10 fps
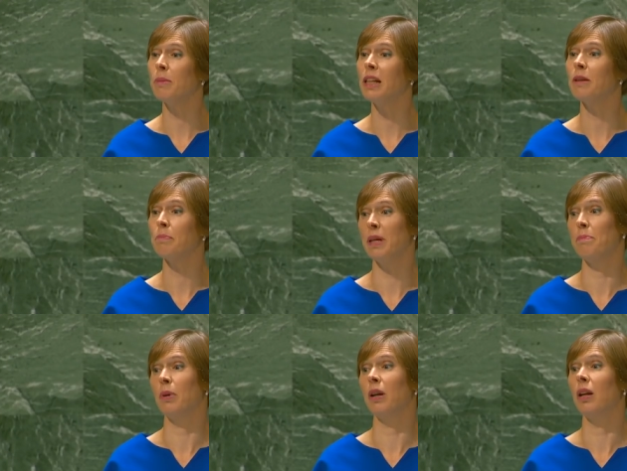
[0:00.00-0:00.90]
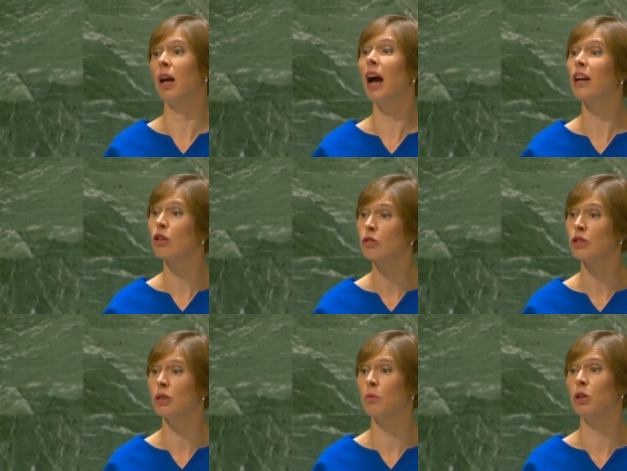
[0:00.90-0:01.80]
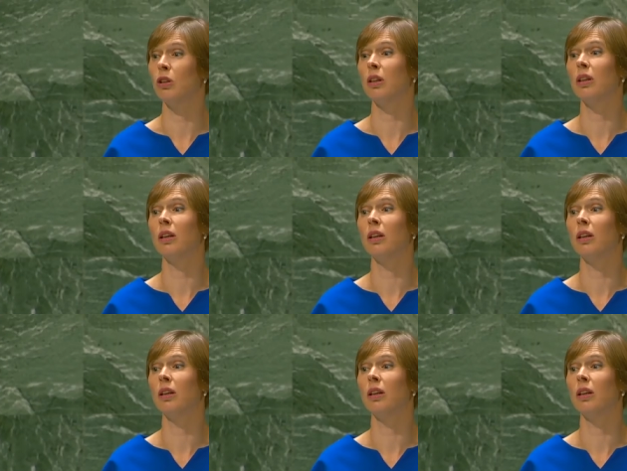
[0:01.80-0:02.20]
million people across the world